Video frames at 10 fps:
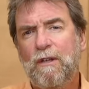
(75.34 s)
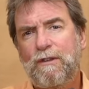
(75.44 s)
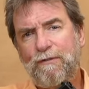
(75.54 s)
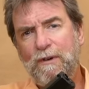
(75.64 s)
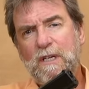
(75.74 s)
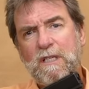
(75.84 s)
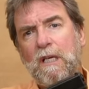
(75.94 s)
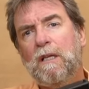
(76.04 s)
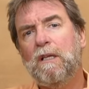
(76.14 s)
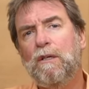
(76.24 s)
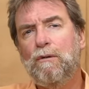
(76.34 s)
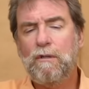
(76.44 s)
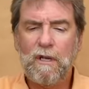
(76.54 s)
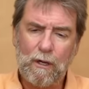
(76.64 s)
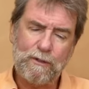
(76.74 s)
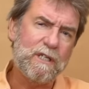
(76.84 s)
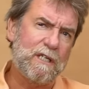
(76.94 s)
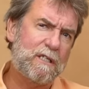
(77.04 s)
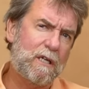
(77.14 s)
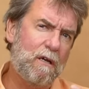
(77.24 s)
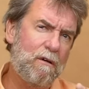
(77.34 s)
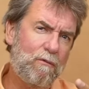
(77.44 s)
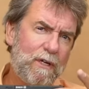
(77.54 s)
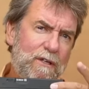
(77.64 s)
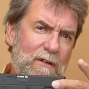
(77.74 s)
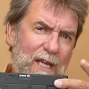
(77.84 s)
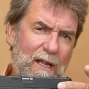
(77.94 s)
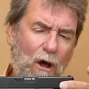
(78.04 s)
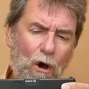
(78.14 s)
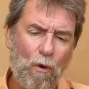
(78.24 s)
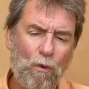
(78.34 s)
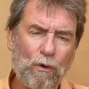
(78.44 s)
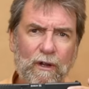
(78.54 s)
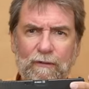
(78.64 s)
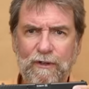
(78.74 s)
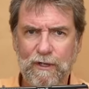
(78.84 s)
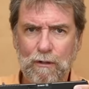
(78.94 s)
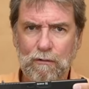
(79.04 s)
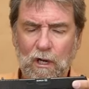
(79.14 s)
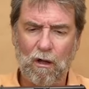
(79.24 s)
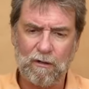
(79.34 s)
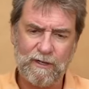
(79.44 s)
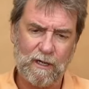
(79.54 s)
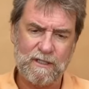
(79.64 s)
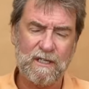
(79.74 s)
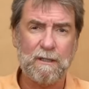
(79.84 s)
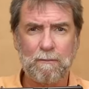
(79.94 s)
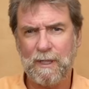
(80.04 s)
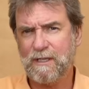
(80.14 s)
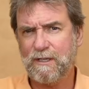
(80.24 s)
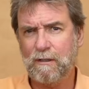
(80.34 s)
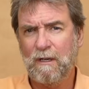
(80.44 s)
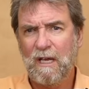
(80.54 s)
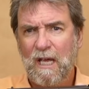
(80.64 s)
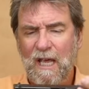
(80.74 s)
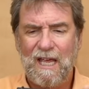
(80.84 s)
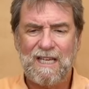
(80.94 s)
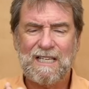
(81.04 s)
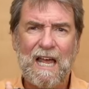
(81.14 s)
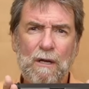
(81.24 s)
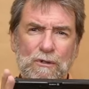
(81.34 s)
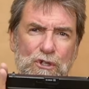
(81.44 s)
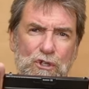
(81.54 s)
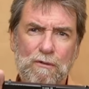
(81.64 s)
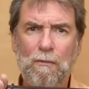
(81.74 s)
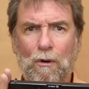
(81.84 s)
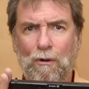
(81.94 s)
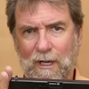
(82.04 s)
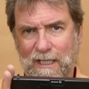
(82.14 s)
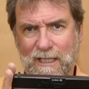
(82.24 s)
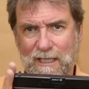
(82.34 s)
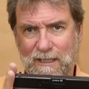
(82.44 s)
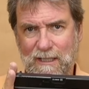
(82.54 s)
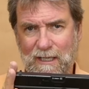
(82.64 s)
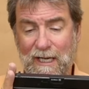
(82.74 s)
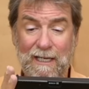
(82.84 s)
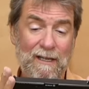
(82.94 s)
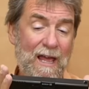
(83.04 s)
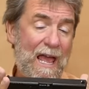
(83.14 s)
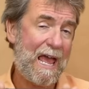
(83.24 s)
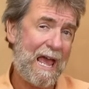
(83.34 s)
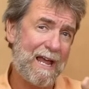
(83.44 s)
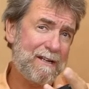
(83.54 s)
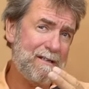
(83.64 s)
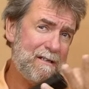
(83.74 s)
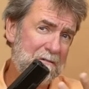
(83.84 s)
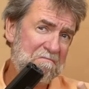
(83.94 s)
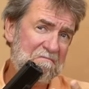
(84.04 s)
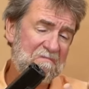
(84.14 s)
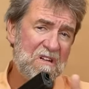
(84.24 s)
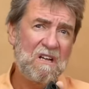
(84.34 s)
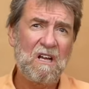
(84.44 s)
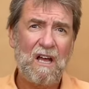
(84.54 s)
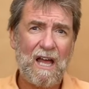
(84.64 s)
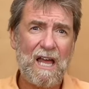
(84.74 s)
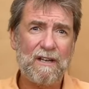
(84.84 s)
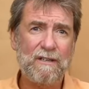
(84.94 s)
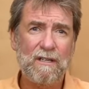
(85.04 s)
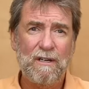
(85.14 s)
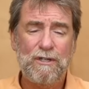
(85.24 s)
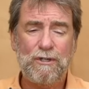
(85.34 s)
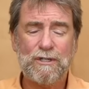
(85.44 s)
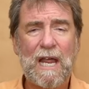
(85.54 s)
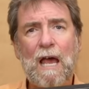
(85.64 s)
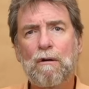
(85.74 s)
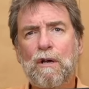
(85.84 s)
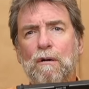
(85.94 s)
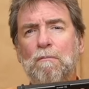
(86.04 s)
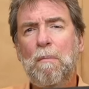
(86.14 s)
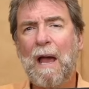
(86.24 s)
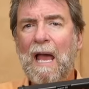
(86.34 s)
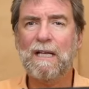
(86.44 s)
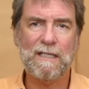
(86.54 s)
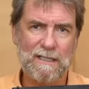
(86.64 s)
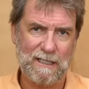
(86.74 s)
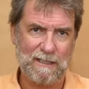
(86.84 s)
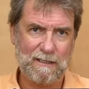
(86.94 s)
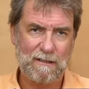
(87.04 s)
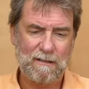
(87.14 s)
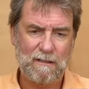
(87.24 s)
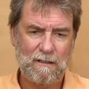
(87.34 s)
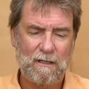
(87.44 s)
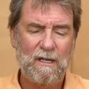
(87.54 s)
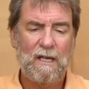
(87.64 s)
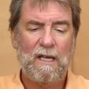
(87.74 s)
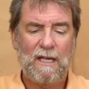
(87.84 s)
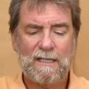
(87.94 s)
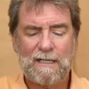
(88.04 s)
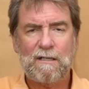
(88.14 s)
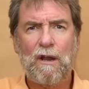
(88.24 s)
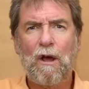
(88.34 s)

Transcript: The first thing that you notice when you get hold of the new Glock 19 pistol is how small it is in the hand and just how compact it is. It has an